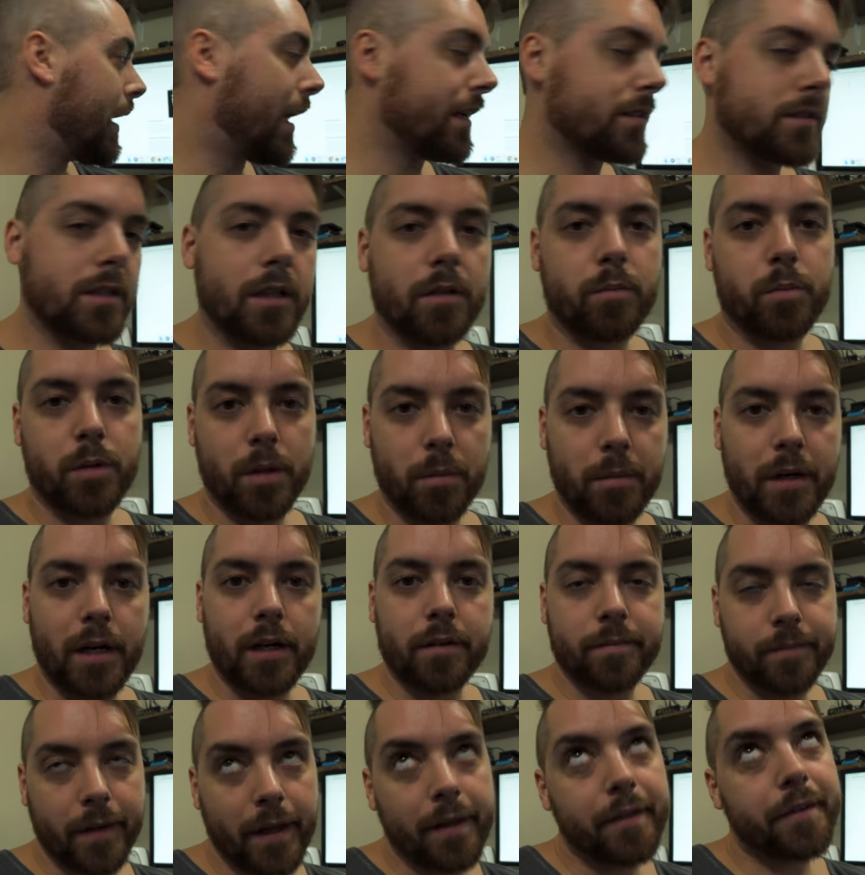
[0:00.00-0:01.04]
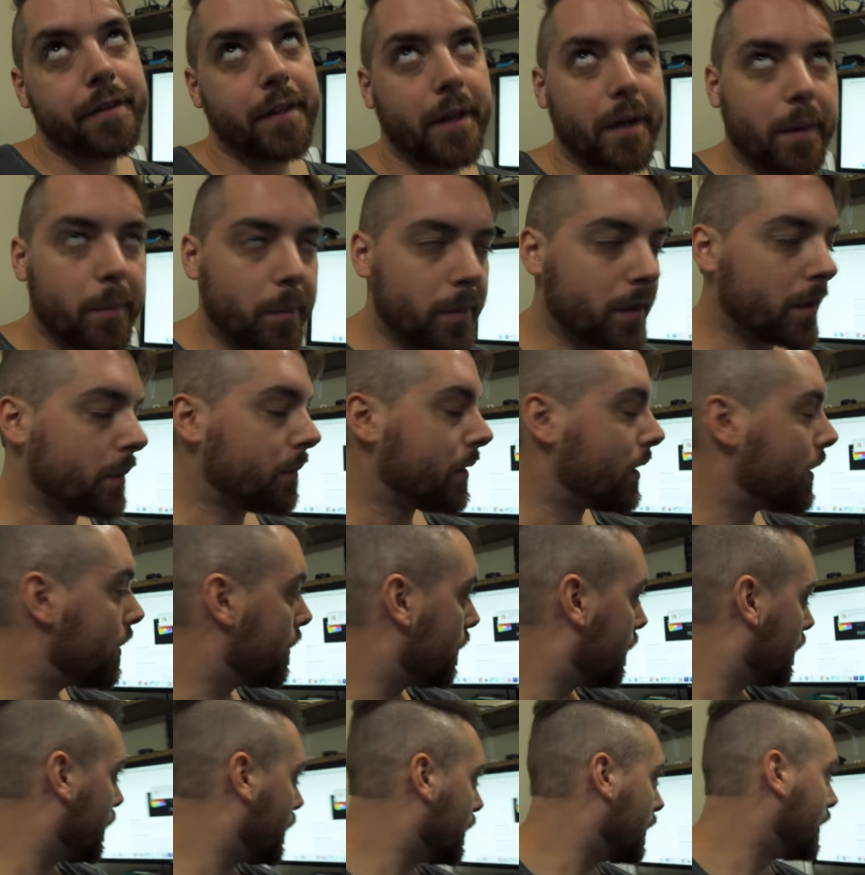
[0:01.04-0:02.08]
I still have Premiere. I'll set it in Premiere.
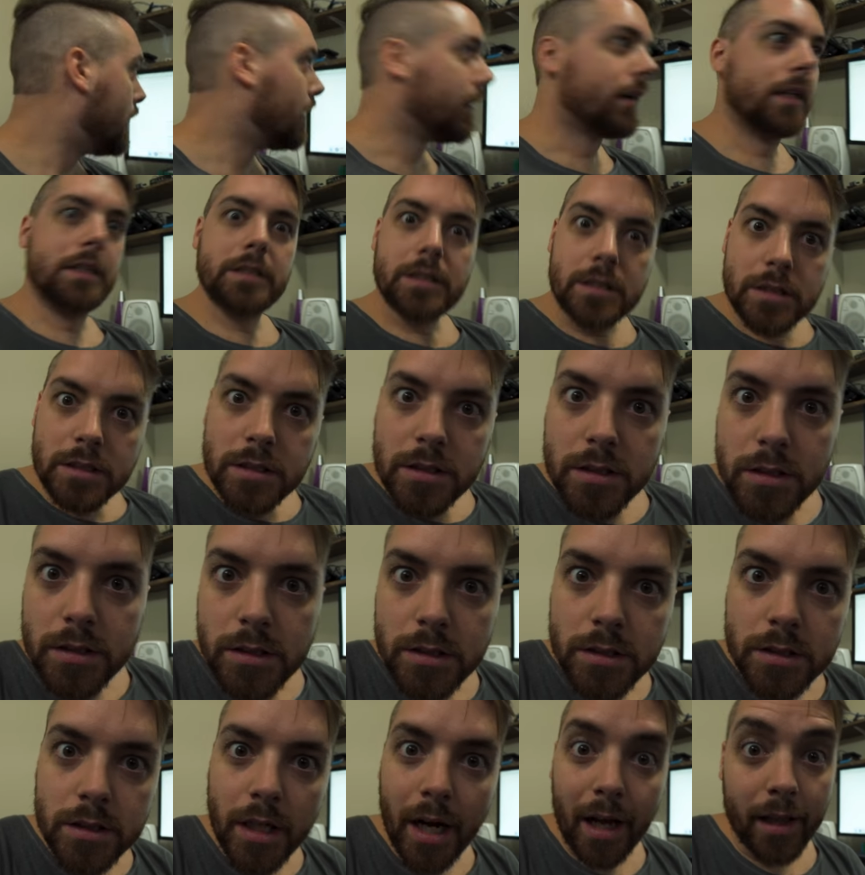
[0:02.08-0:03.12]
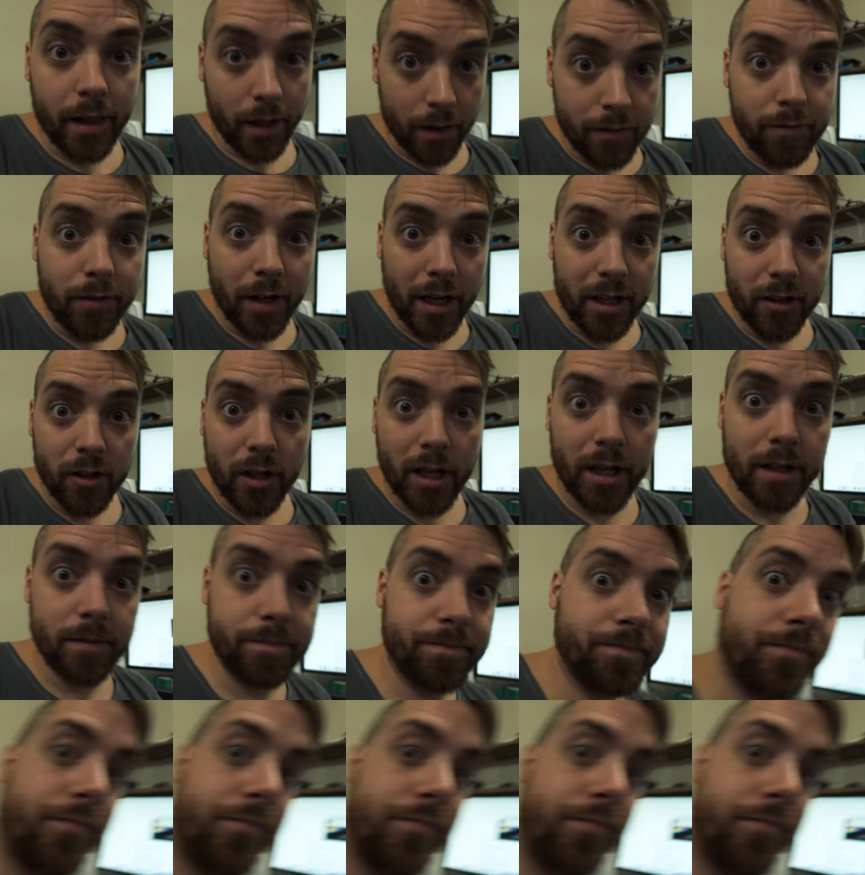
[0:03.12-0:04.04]
Ooh, I like Final Cut.